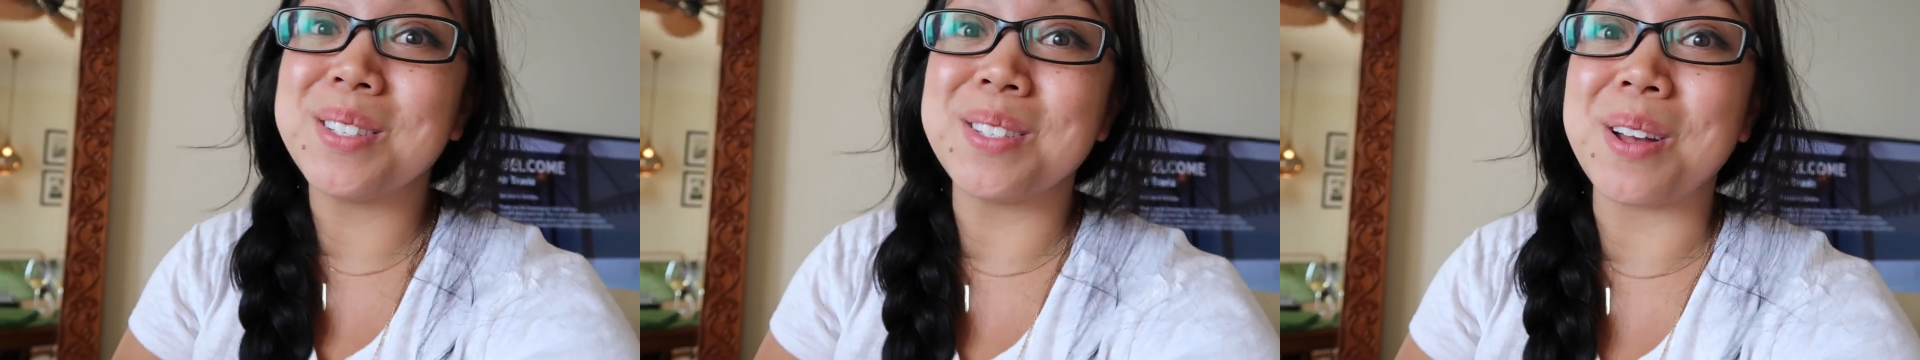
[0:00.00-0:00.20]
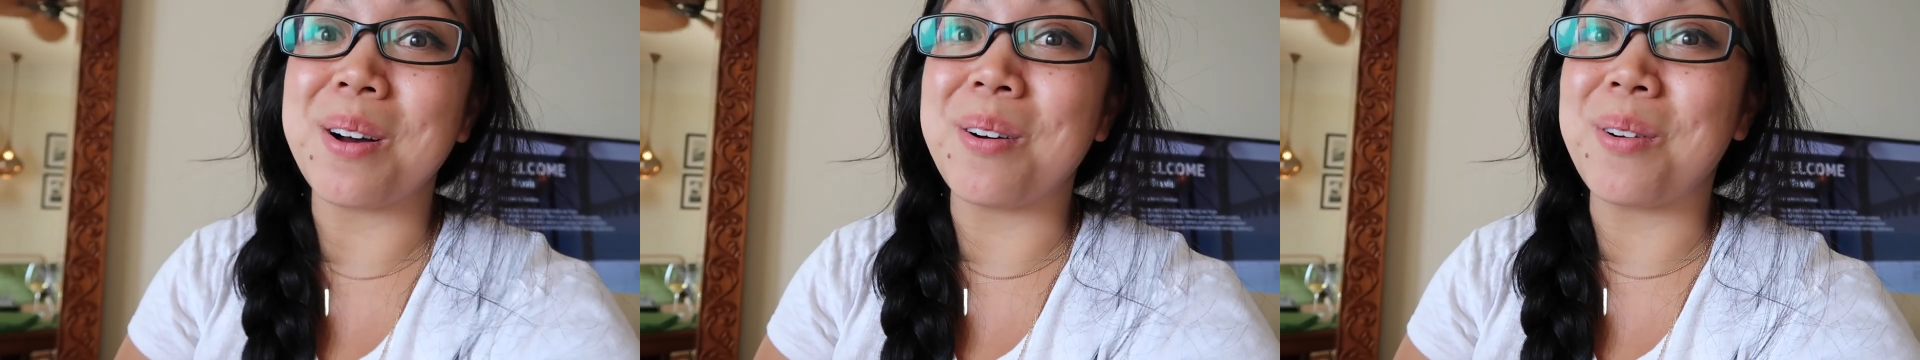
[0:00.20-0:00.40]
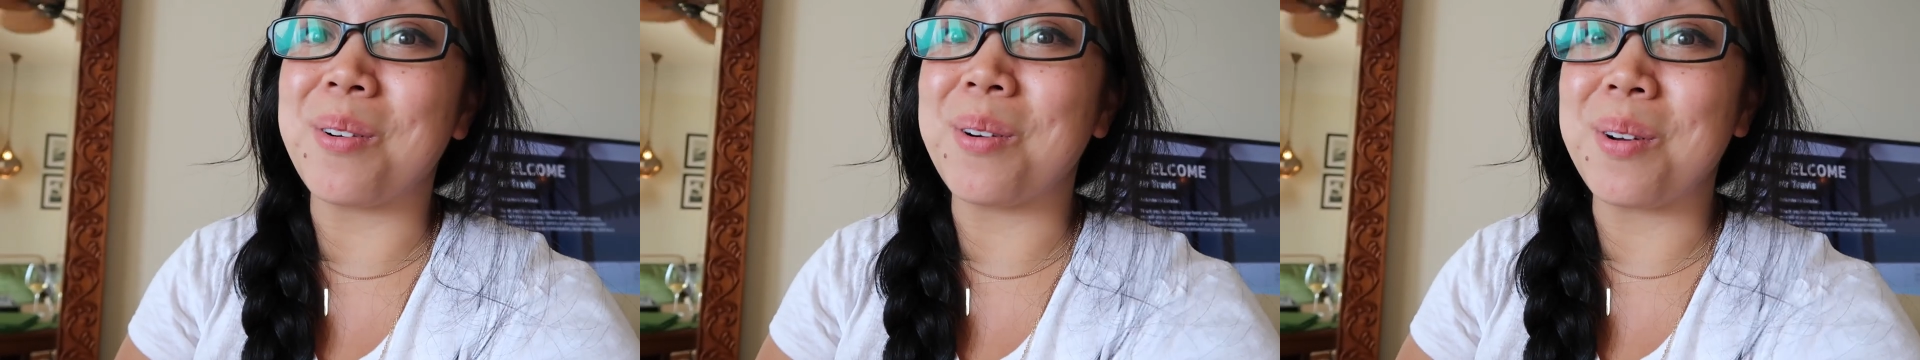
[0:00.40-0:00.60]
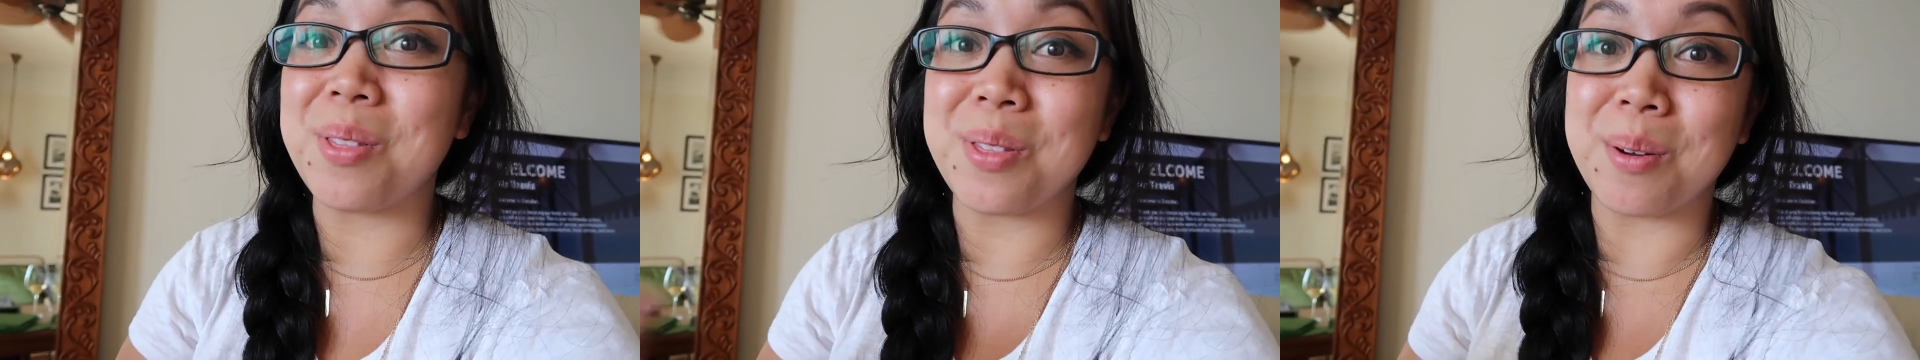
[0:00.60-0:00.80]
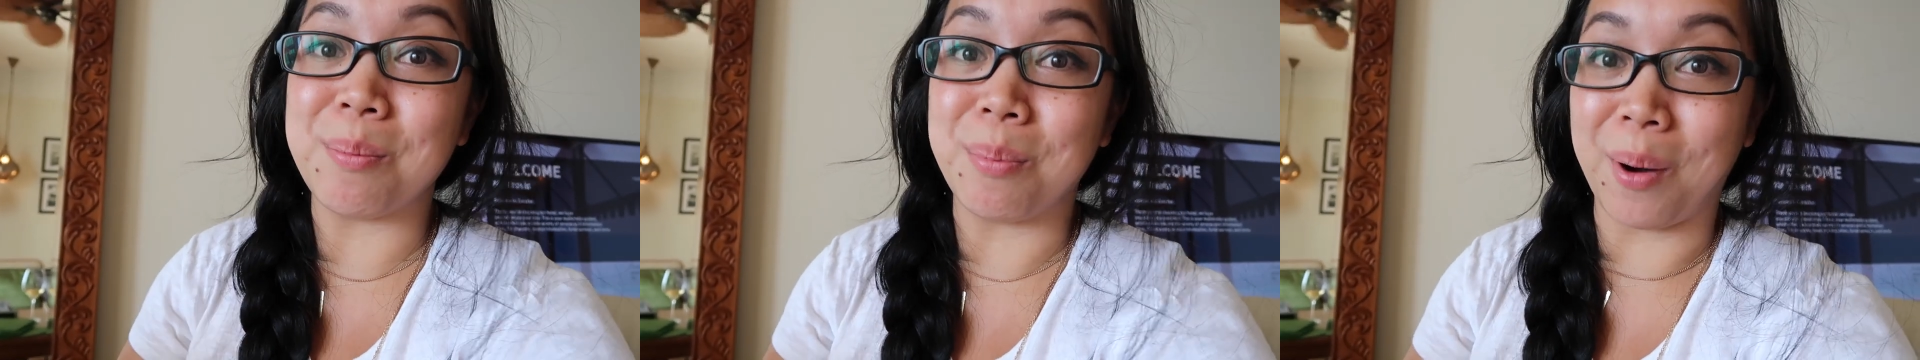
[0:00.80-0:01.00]
so
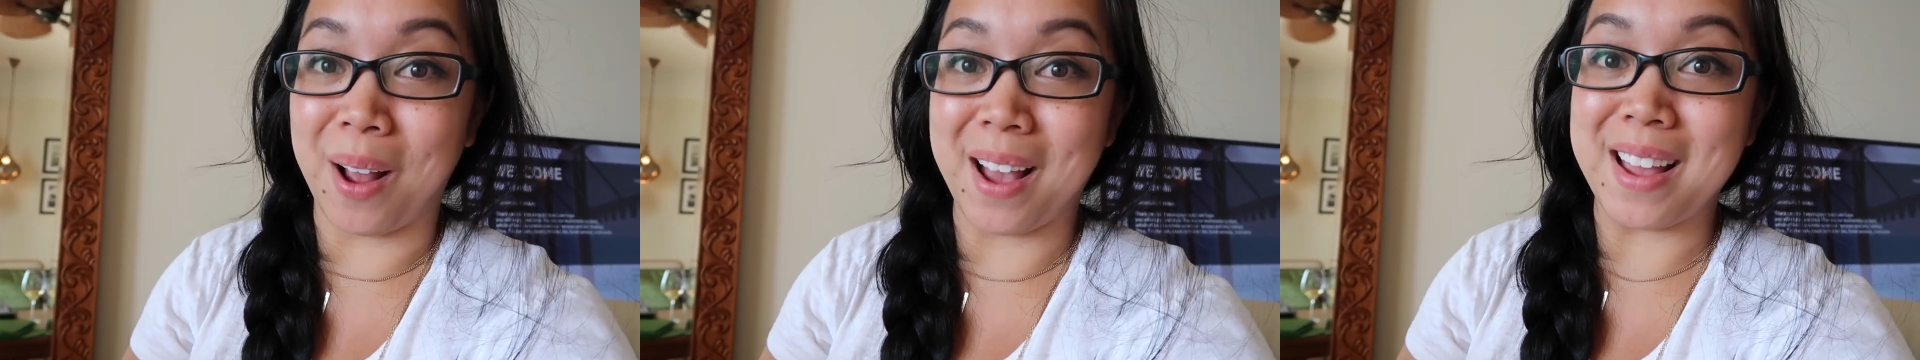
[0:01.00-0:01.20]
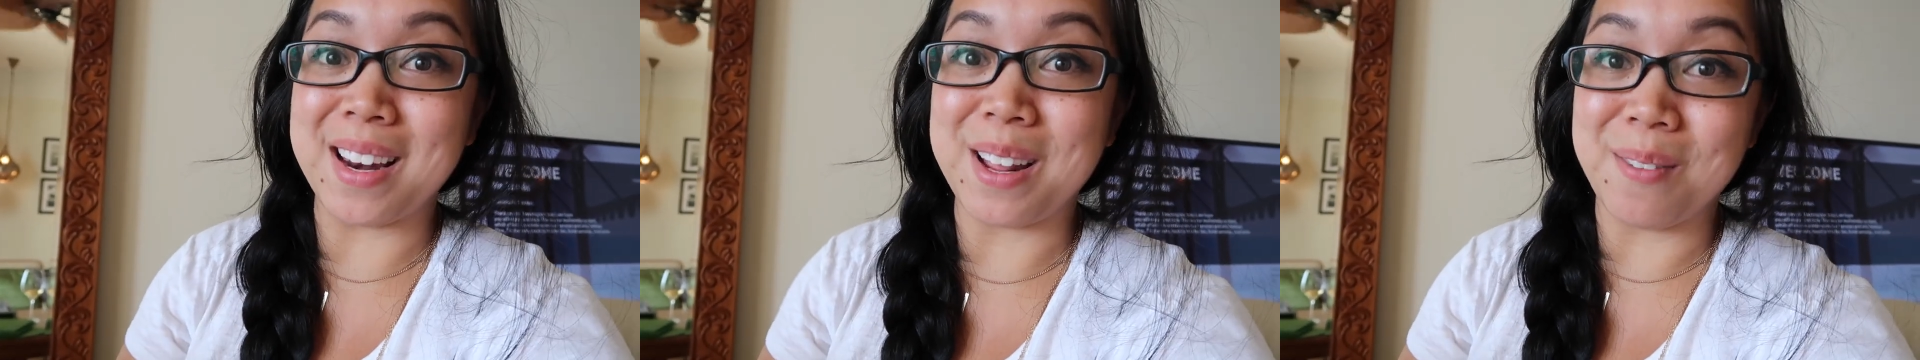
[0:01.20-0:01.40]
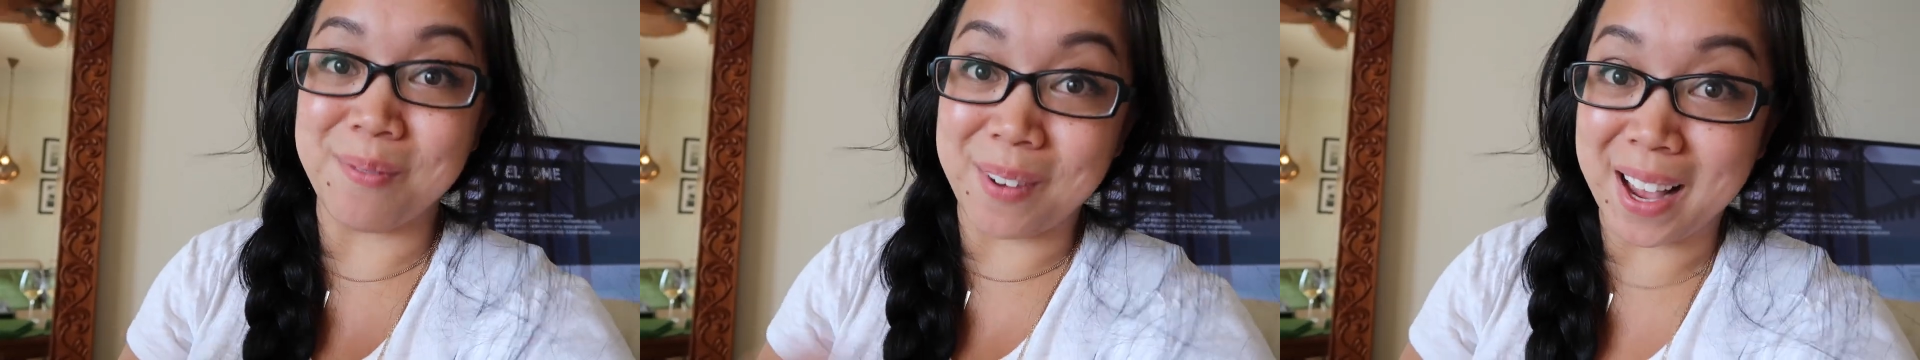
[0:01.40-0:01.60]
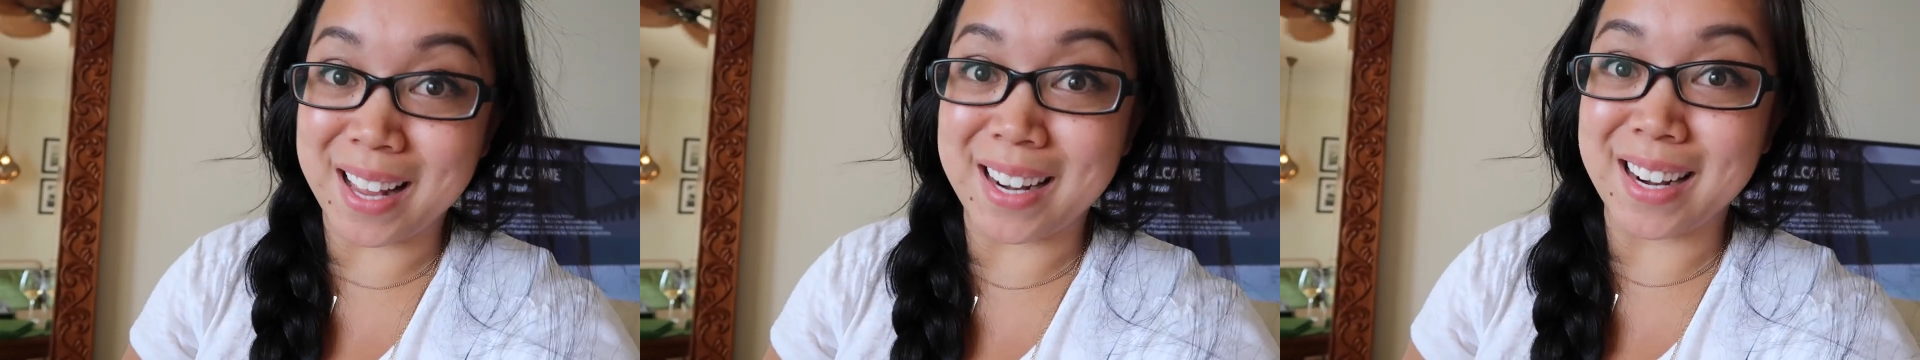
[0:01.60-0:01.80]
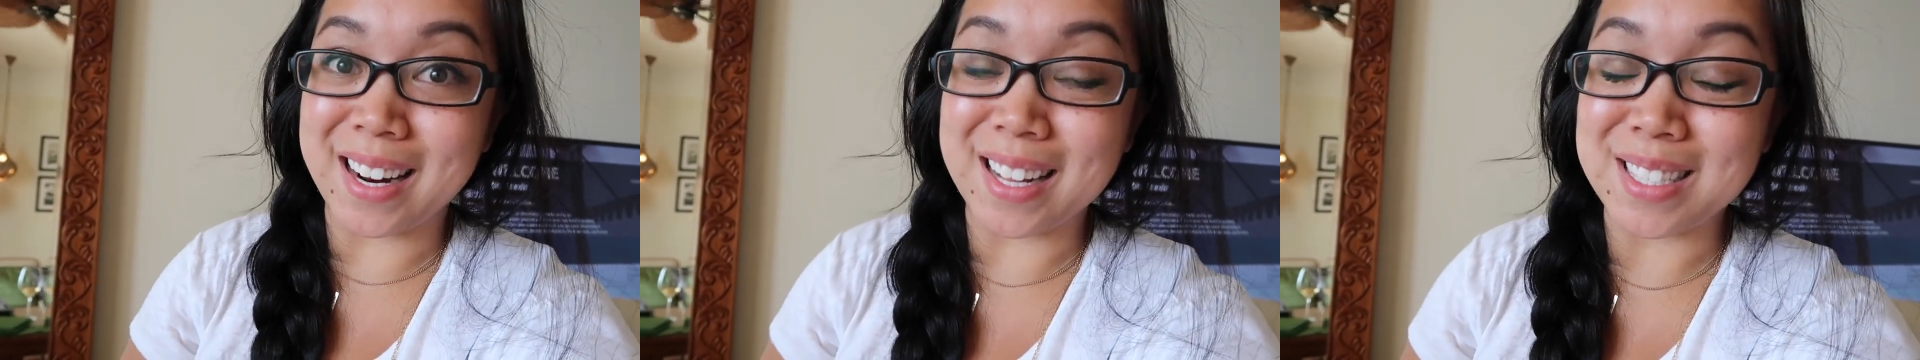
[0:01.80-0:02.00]
the bride
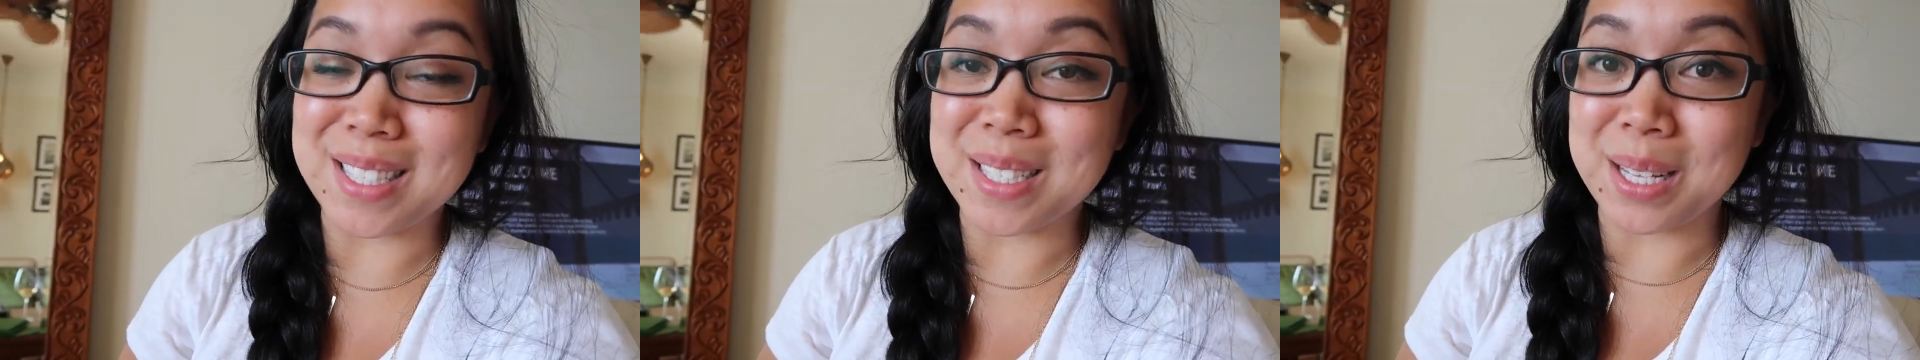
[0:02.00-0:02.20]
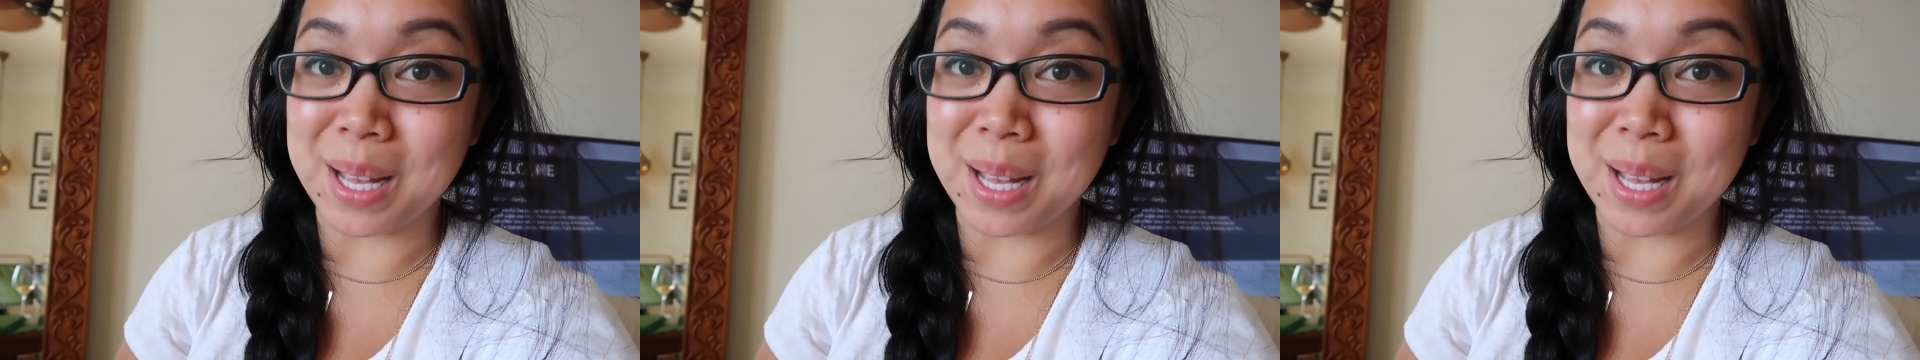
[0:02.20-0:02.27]
invited us